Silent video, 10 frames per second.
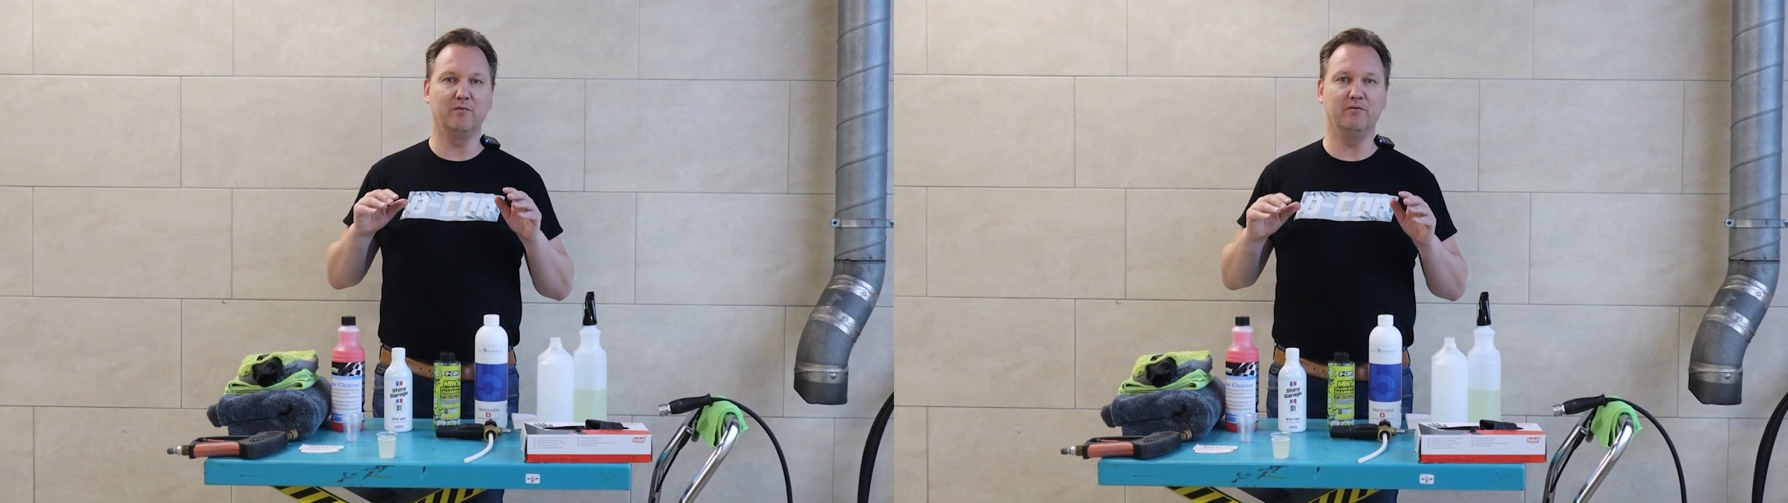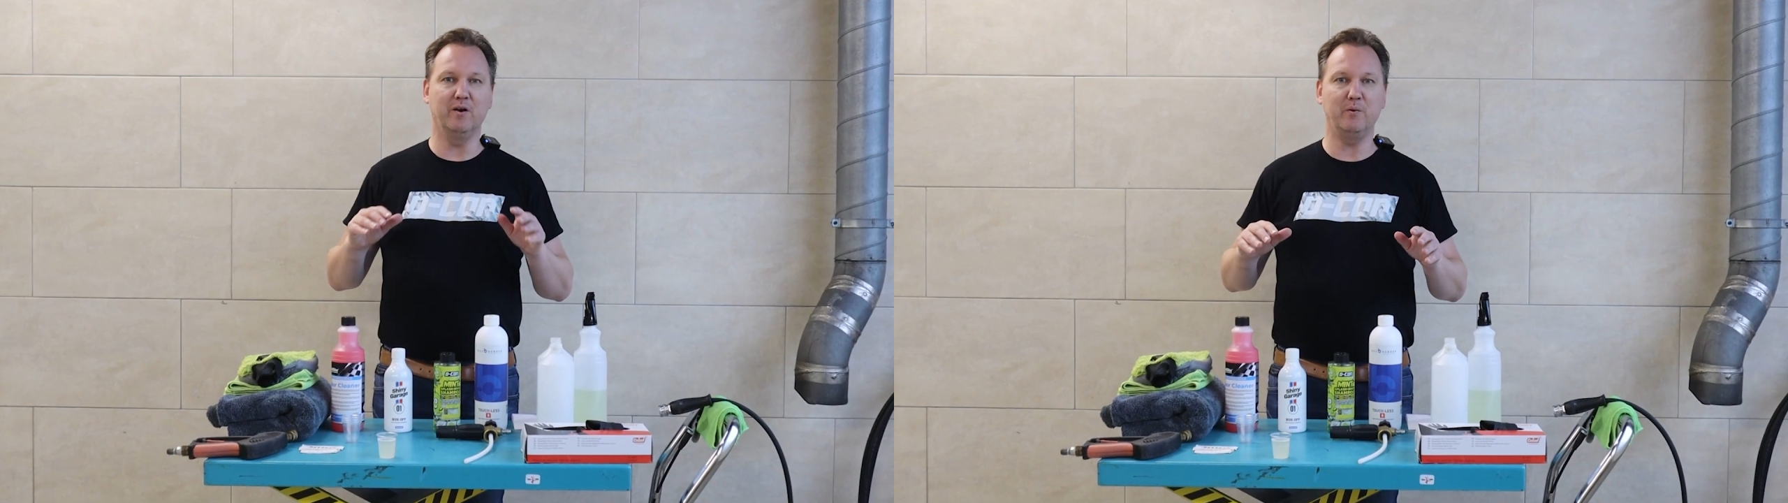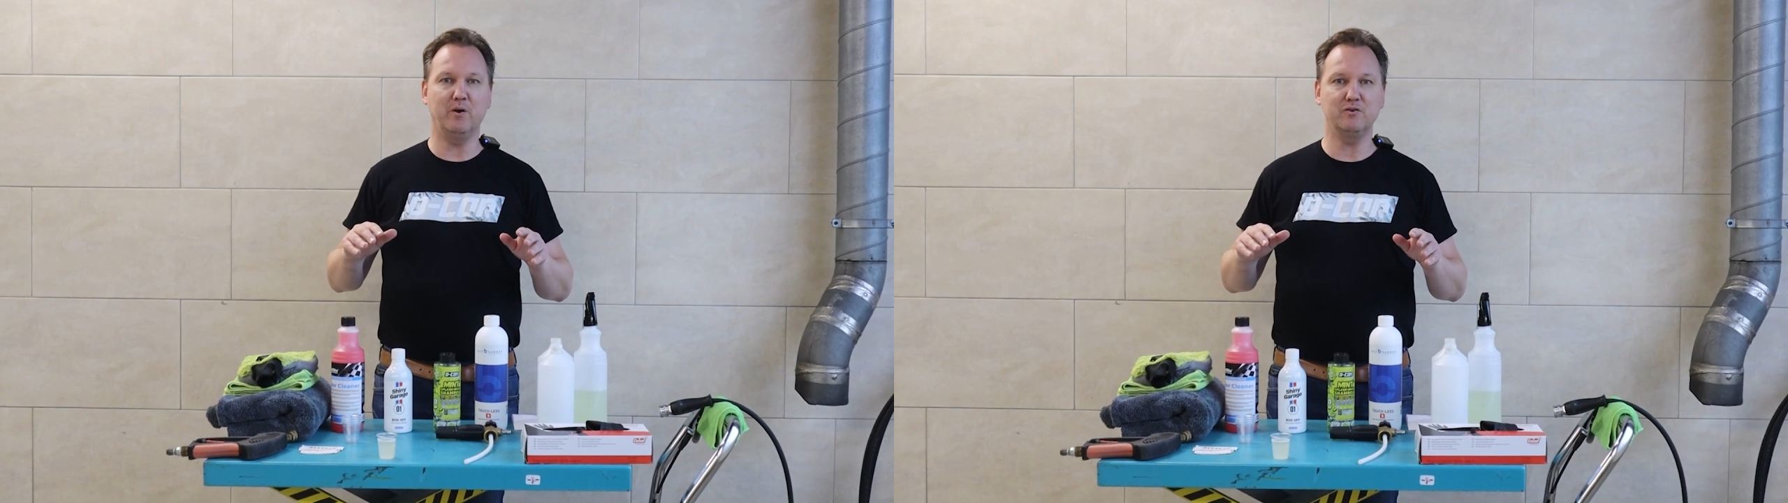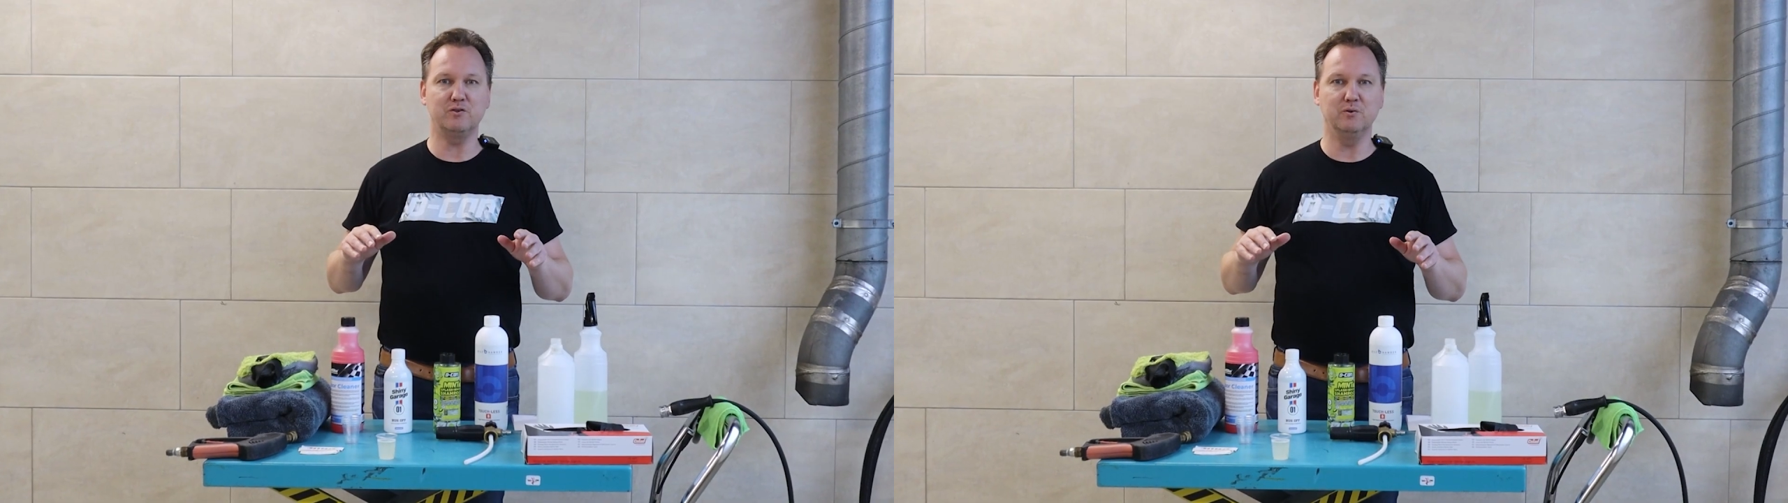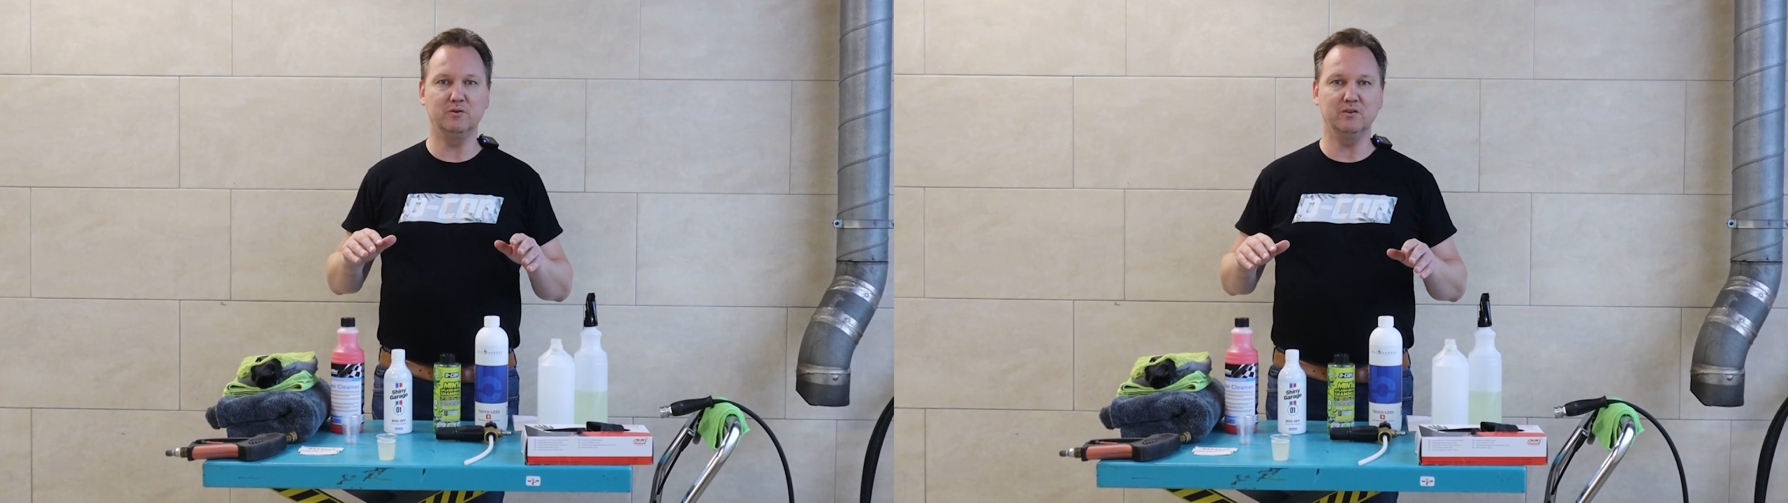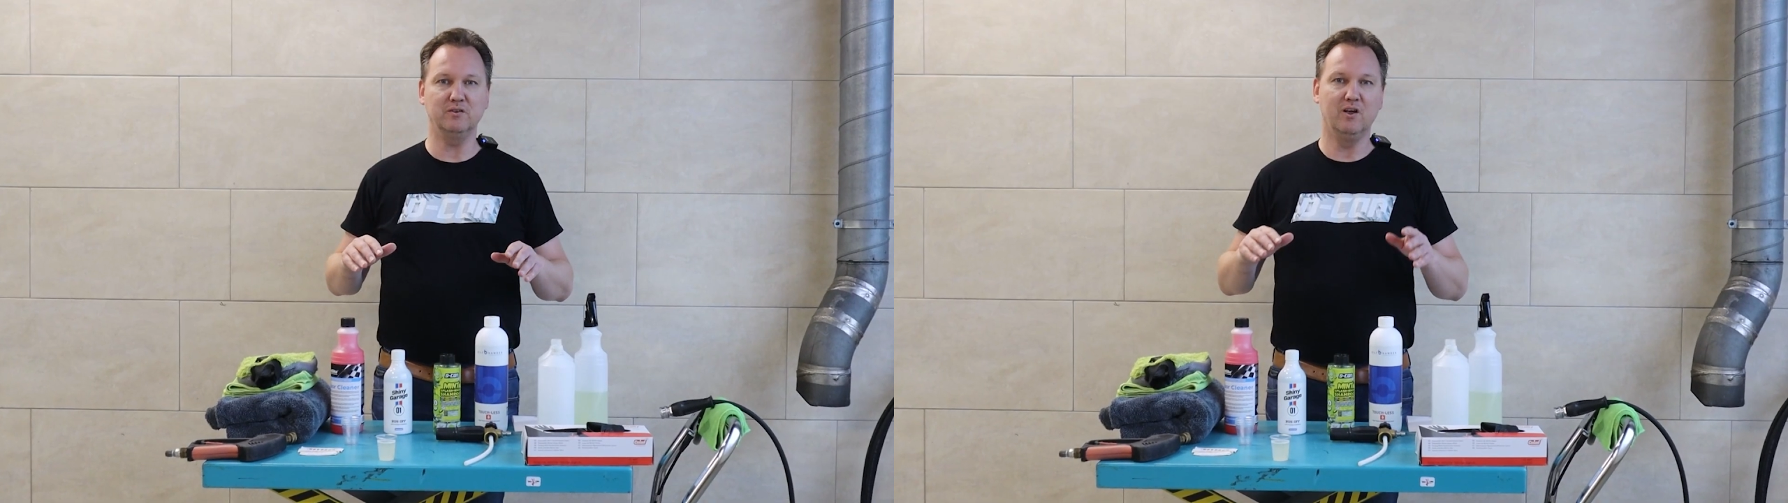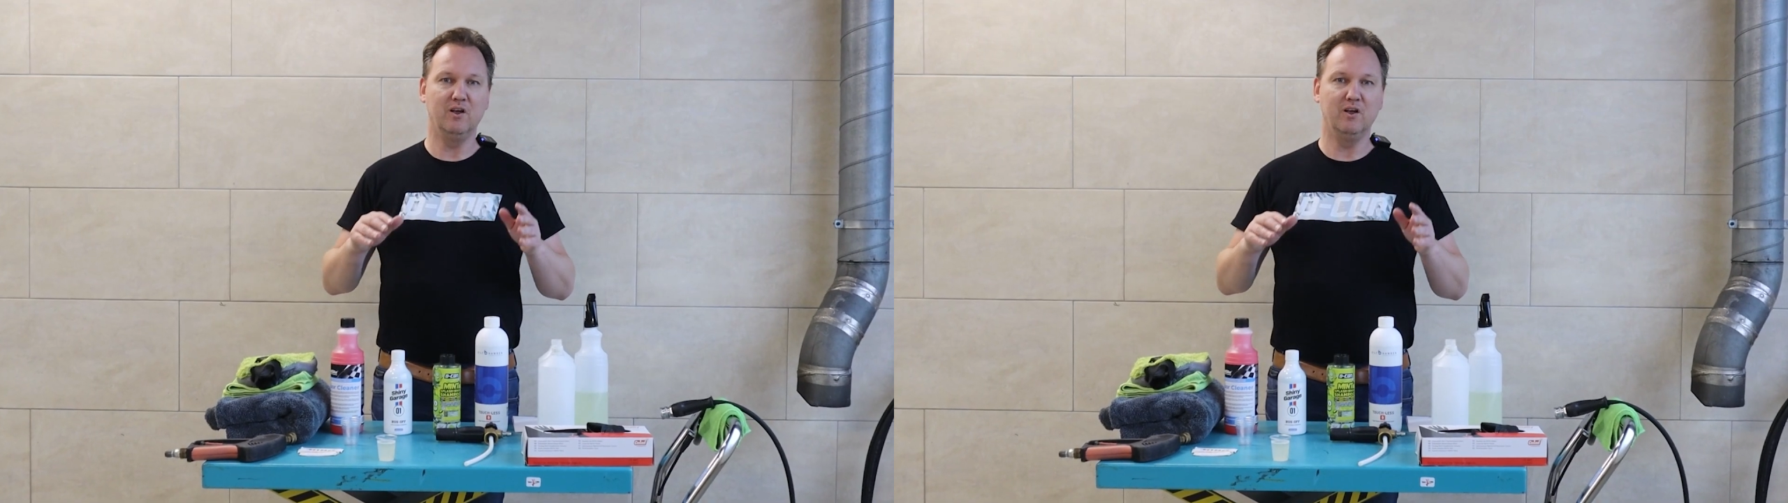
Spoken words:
very well suited